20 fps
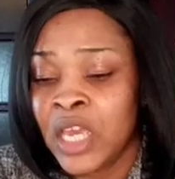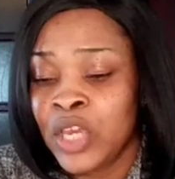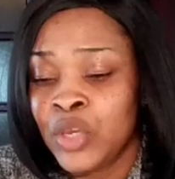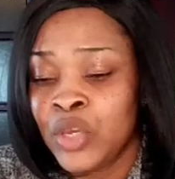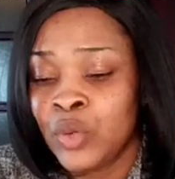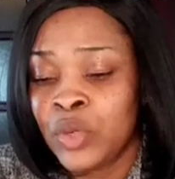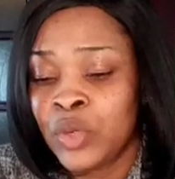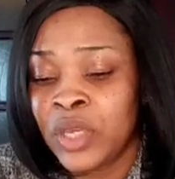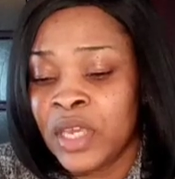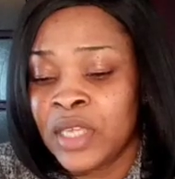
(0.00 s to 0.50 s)

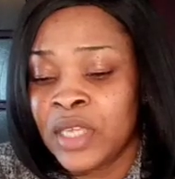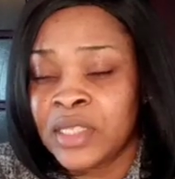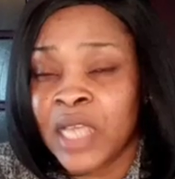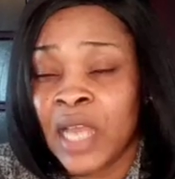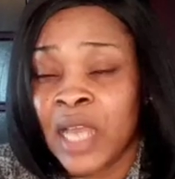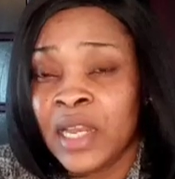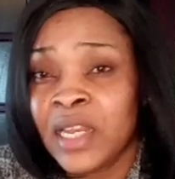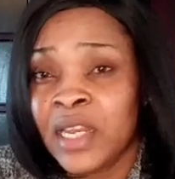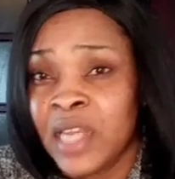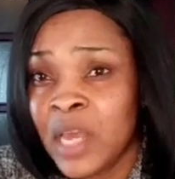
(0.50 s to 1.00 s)
it
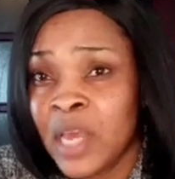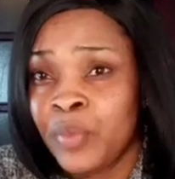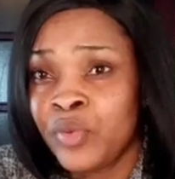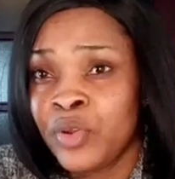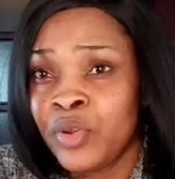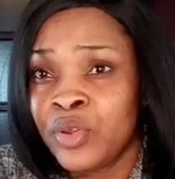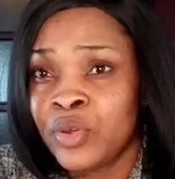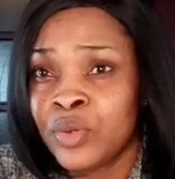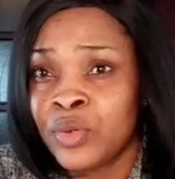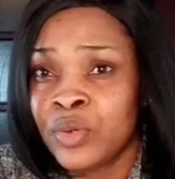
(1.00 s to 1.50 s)
can enable
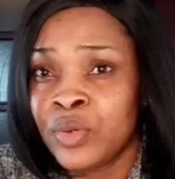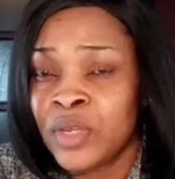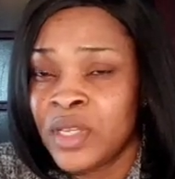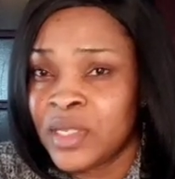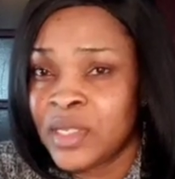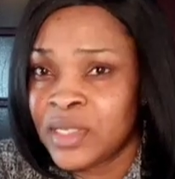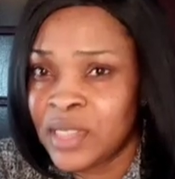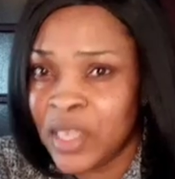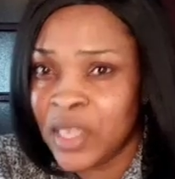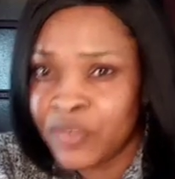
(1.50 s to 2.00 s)
you
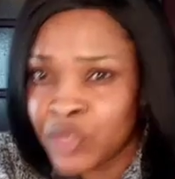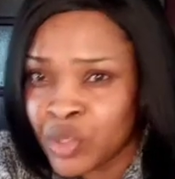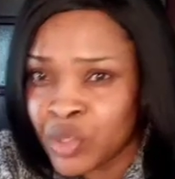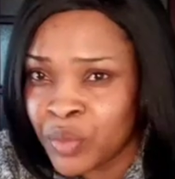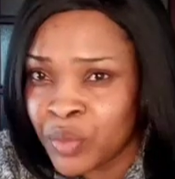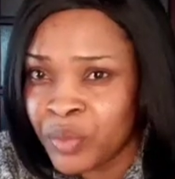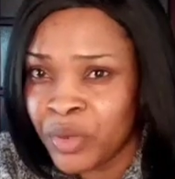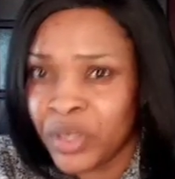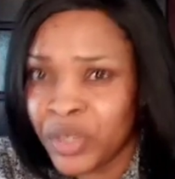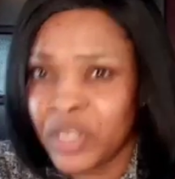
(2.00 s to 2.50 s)
save
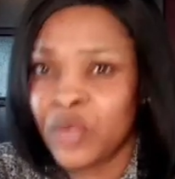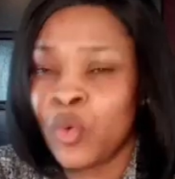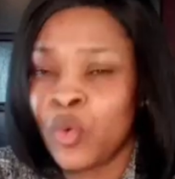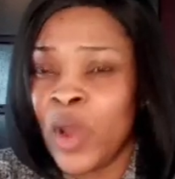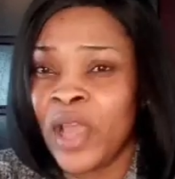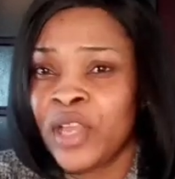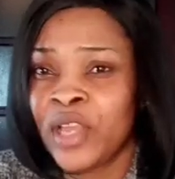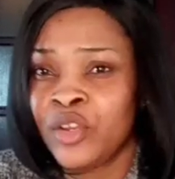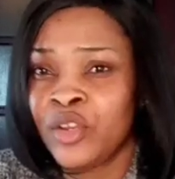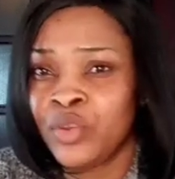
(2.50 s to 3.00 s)
some money
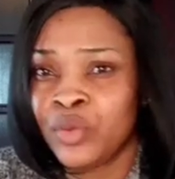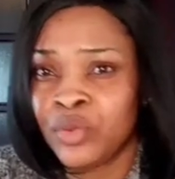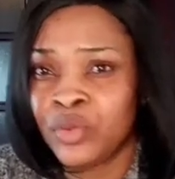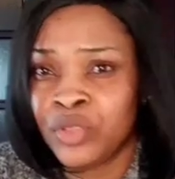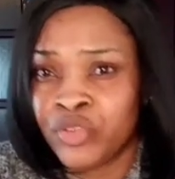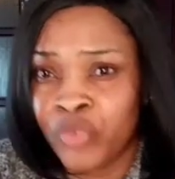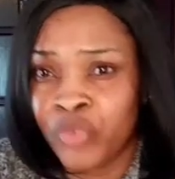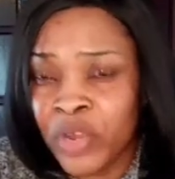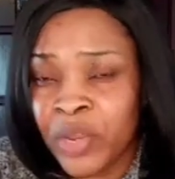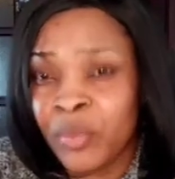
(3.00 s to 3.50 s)
while you
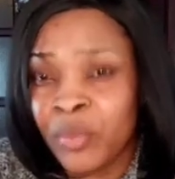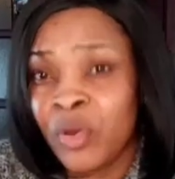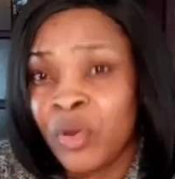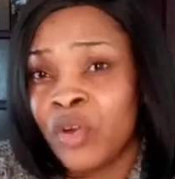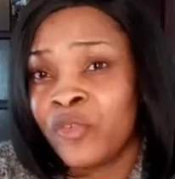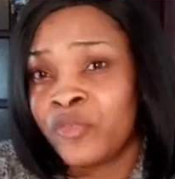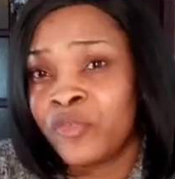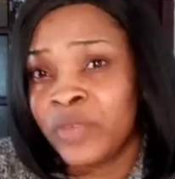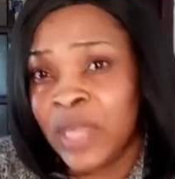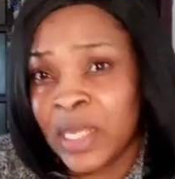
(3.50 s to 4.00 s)
dream
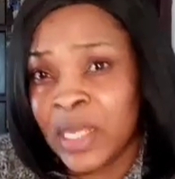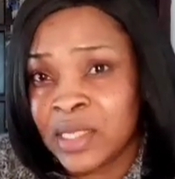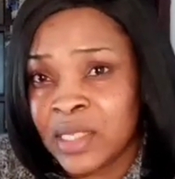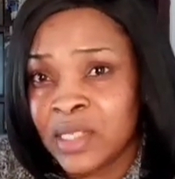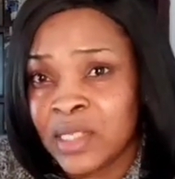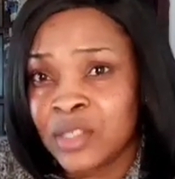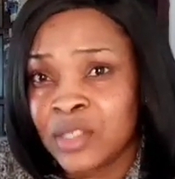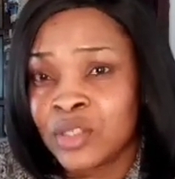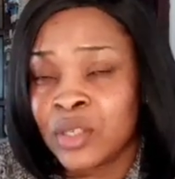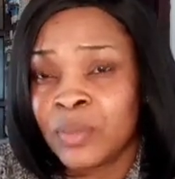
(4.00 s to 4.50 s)
of
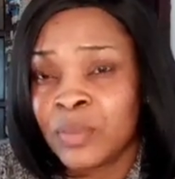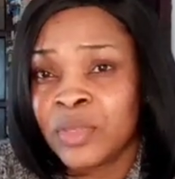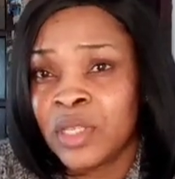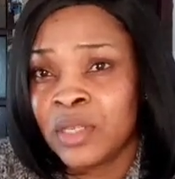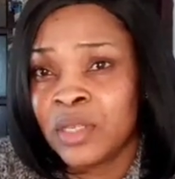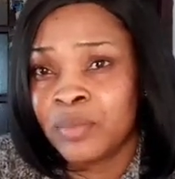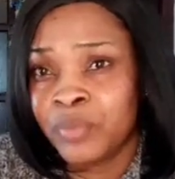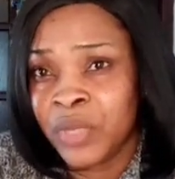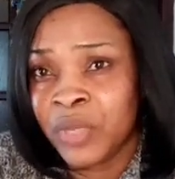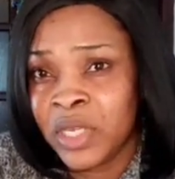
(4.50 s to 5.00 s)
getting
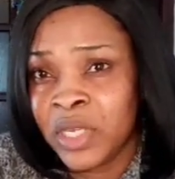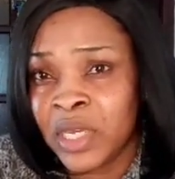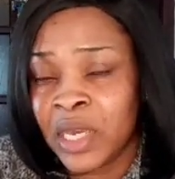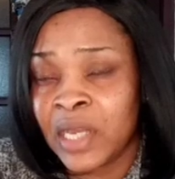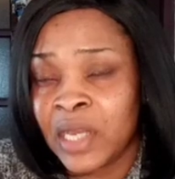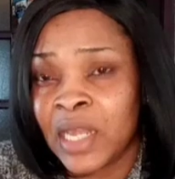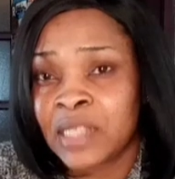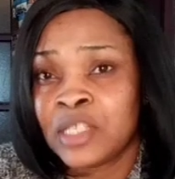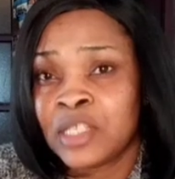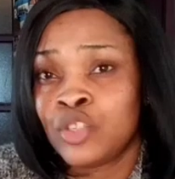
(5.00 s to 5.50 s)
something bigger
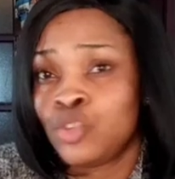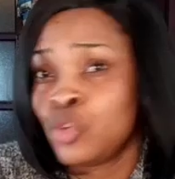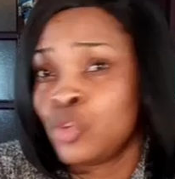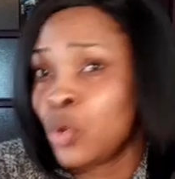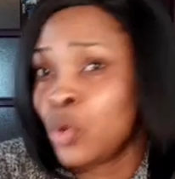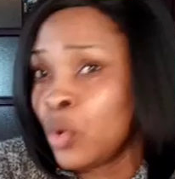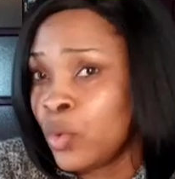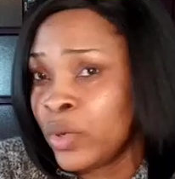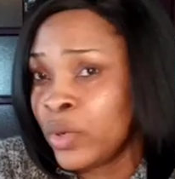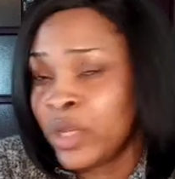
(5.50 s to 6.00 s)
that is
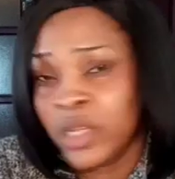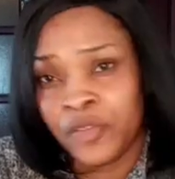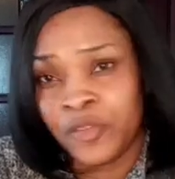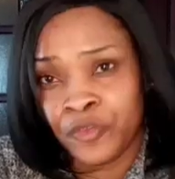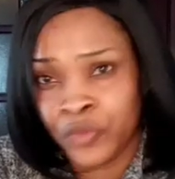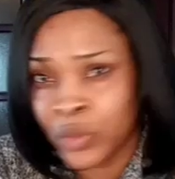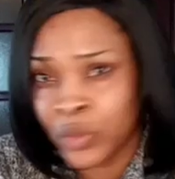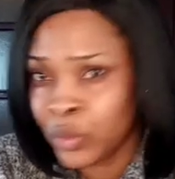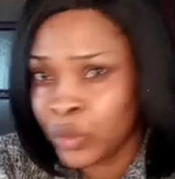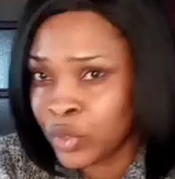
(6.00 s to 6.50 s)
your own in
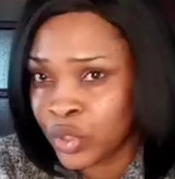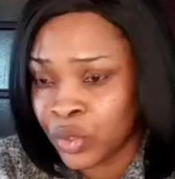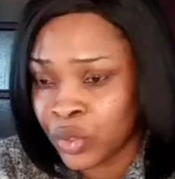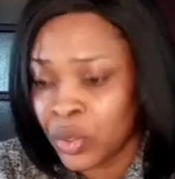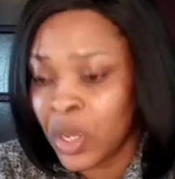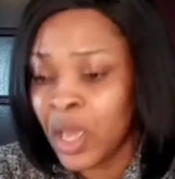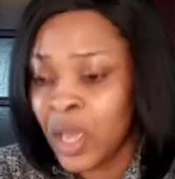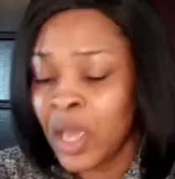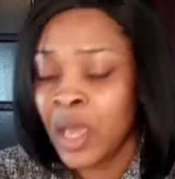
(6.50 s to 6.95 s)
future.